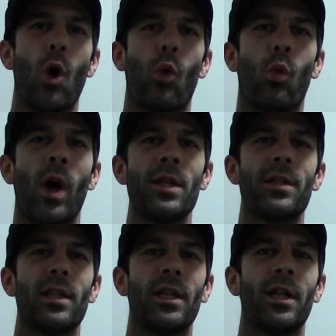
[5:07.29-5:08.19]
Once
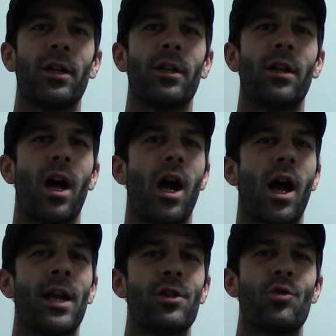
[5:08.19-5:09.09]
a year,
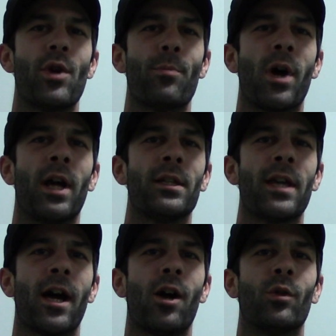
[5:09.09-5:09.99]
I strip mine
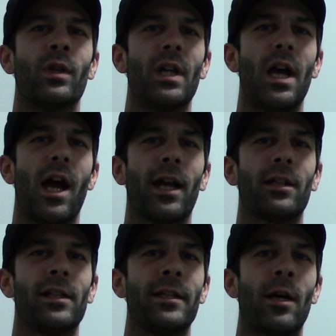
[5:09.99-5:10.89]
down, I
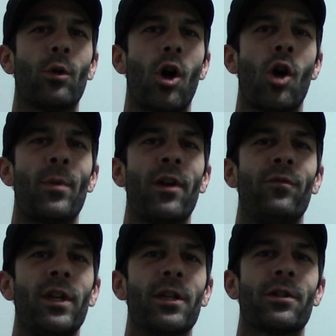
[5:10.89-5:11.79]
clean out all my
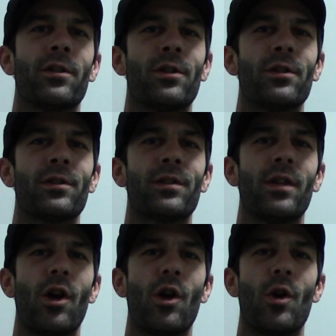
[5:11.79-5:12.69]

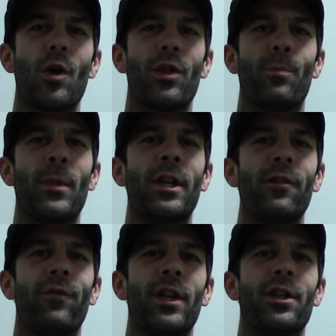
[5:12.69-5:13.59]
vehicles, the
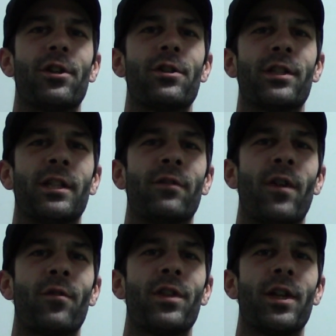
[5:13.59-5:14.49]
minifigures, give
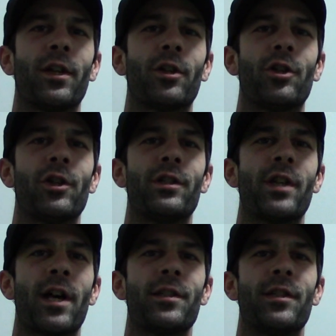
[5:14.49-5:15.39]
everything a good
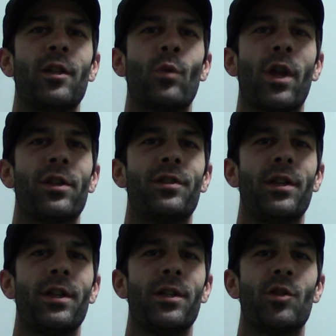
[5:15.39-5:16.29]
dusting while the
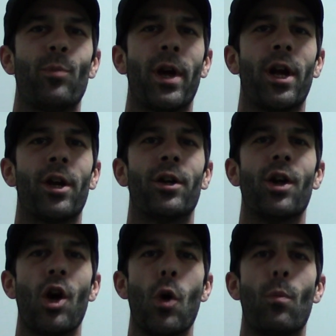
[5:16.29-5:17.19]
city is bare,
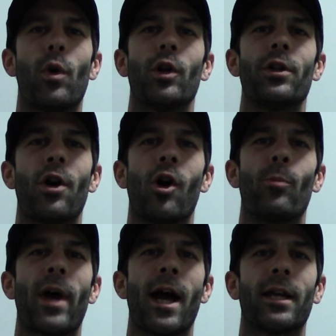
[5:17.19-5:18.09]
put it all
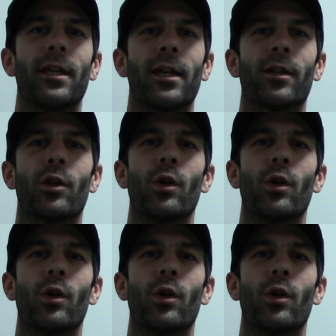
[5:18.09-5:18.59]
back in.